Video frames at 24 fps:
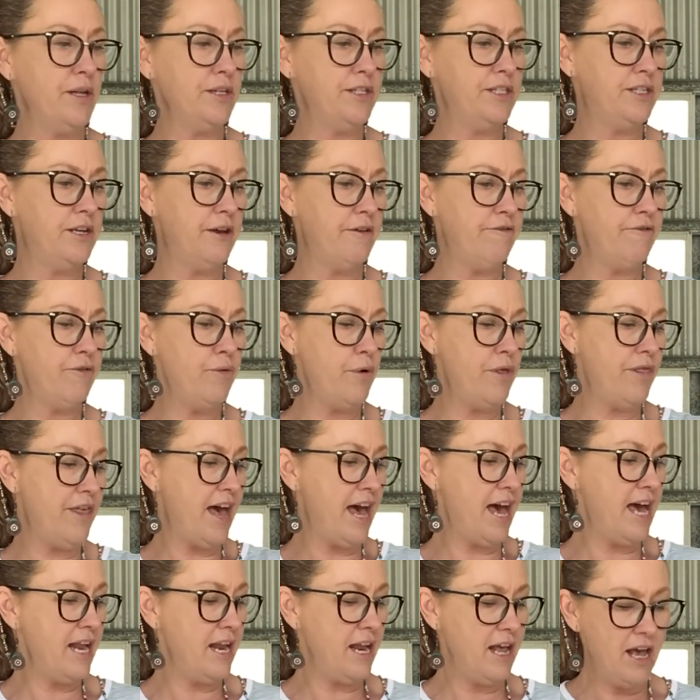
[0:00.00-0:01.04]
So for
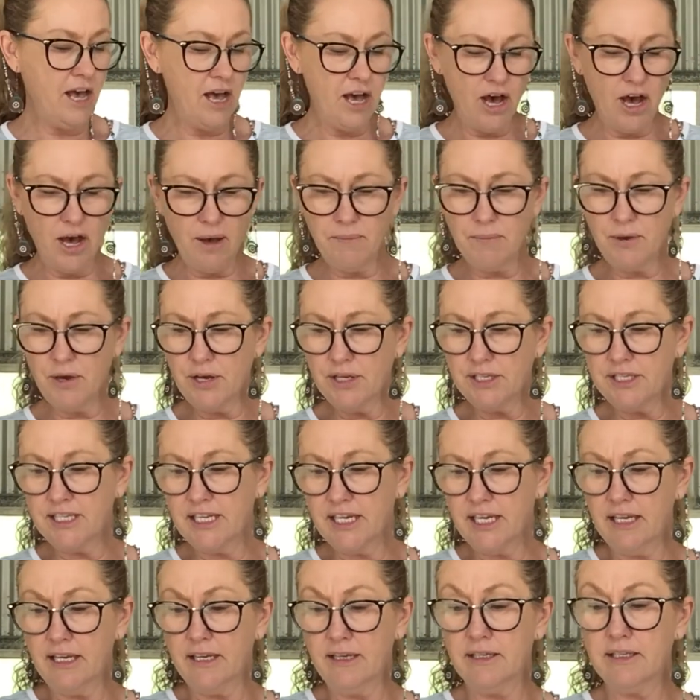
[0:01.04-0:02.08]
that, I'm
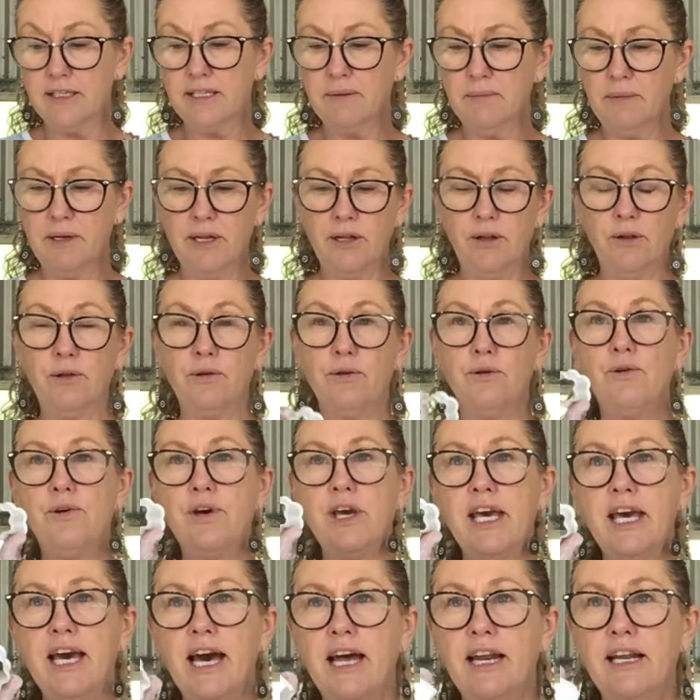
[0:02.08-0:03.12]
using some little cookie
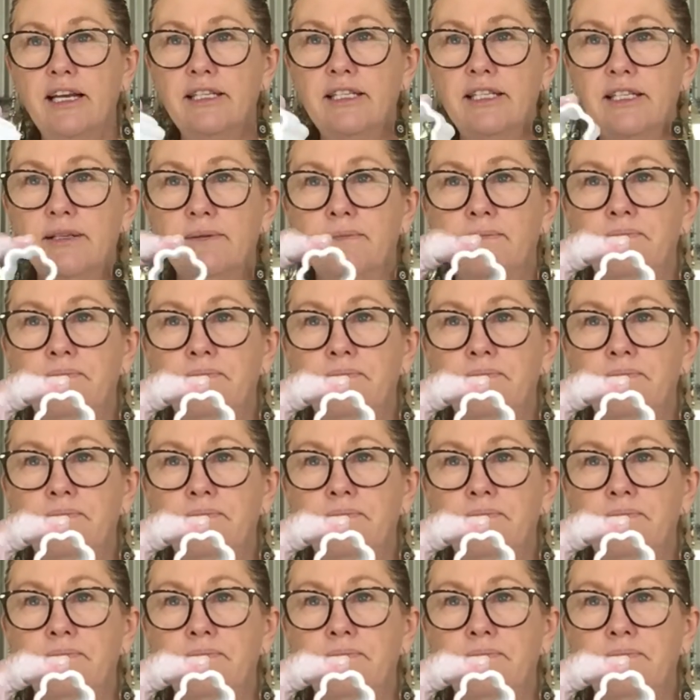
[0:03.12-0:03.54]
cutters